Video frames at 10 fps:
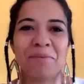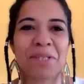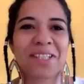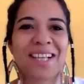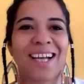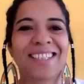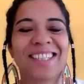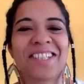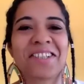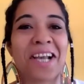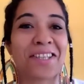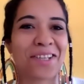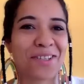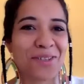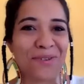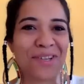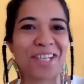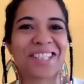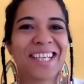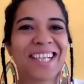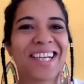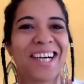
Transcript: let me start. And it's nice that Zuri is here.